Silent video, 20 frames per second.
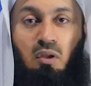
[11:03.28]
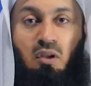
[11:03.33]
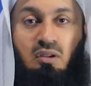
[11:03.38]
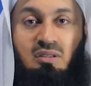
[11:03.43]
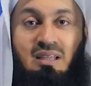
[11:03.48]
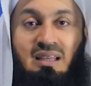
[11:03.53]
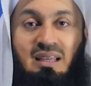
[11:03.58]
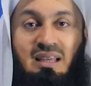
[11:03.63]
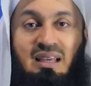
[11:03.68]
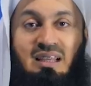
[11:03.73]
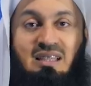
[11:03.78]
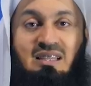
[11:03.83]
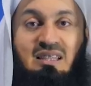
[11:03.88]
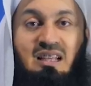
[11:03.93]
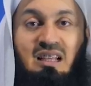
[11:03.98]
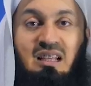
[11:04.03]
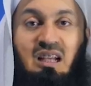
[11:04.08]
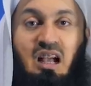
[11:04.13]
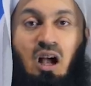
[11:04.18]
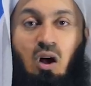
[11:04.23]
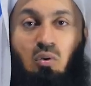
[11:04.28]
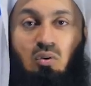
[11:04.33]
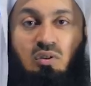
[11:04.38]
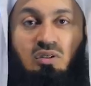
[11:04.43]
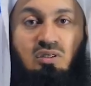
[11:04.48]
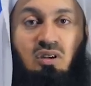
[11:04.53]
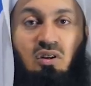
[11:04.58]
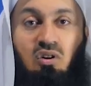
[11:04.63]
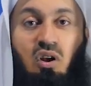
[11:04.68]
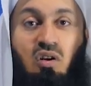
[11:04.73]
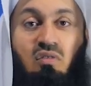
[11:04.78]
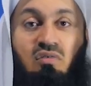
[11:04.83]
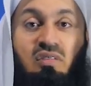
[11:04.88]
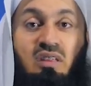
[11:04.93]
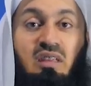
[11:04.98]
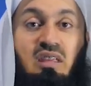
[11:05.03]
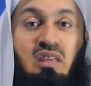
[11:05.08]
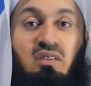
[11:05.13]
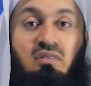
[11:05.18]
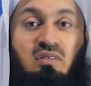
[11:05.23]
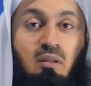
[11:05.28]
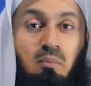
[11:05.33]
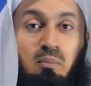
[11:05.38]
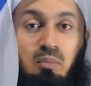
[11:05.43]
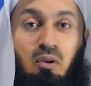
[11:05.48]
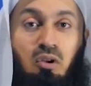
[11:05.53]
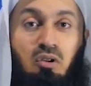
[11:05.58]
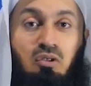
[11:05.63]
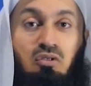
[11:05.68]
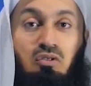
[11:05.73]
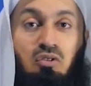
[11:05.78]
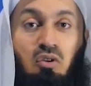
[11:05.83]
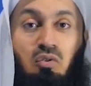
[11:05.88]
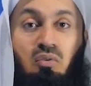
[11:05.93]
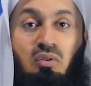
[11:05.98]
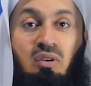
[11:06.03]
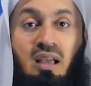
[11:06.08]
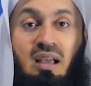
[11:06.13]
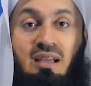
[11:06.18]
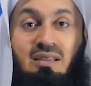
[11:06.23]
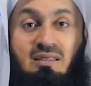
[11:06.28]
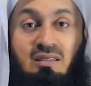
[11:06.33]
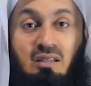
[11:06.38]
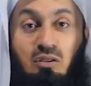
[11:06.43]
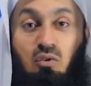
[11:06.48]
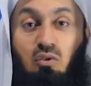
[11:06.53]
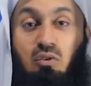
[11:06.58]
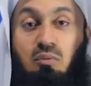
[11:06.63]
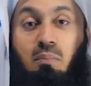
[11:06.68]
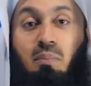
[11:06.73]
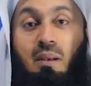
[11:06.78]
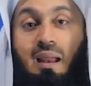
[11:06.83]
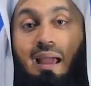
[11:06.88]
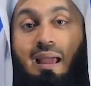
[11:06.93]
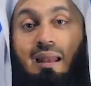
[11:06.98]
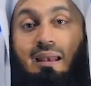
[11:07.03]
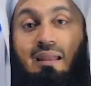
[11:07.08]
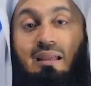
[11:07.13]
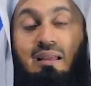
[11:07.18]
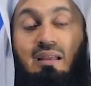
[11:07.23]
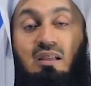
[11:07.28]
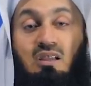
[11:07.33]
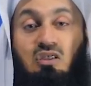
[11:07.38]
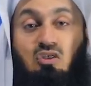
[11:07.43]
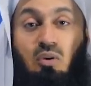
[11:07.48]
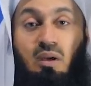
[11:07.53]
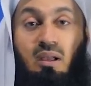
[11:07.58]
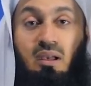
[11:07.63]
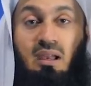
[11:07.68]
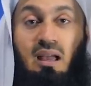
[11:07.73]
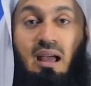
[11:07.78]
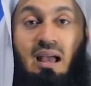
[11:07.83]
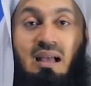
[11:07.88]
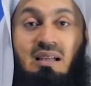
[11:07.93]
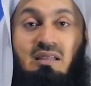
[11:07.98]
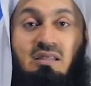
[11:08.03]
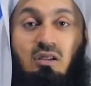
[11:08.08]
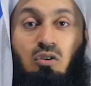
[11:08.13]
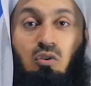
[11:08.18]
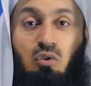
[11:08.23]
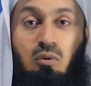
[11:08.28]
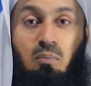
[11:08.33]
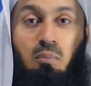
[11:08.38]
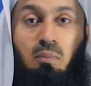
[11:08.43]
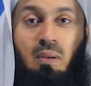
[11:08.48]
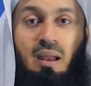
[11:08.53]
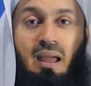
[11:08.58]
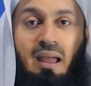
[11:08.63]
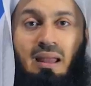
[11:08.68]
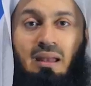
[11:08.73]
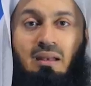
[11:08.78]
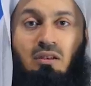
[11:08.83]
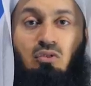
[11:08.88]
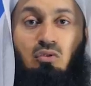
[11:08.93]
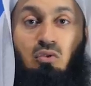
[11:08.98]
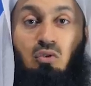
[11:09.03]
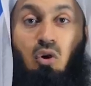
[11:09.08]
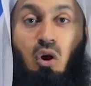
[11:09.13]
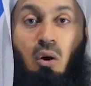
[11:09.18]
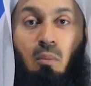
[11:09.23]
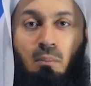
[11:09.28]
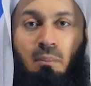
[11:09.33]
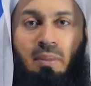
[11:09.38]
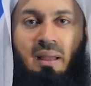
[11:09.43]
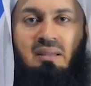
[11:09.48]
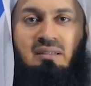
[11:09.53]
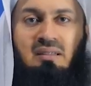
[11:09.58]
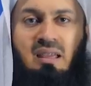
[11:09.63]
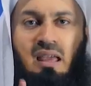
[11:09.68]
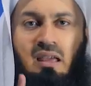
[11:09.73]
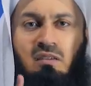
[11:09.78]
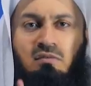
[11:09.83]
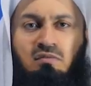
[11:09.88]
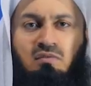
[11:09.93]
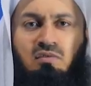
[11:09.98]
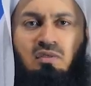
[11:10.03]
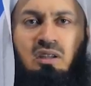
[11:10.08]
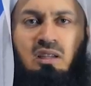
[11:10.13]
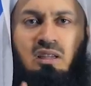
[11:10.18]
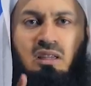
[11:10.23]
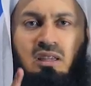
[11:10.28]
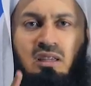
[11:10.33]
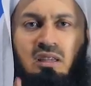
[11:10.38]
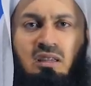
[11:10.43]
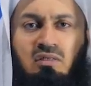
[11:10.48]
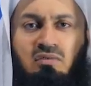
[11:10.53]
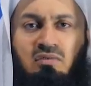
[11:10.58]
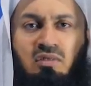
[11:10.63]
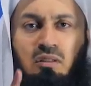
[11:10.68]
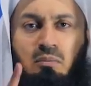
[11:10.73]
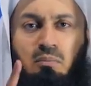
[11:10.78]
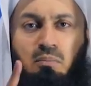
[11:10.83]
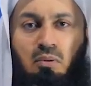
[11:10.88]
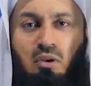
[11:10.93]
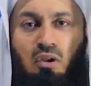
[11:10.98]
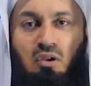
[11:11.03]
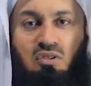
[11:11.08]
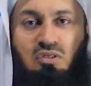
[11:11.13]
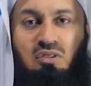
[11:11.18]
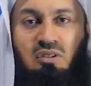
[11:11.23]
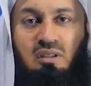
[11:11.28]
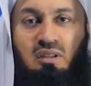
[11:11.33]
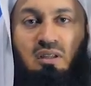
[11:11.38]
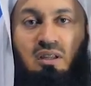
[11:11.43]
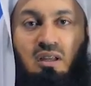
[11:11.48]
plot. It's the counter of the evil plot known as the good plan. So Allah has a good plan to combat every evil plot.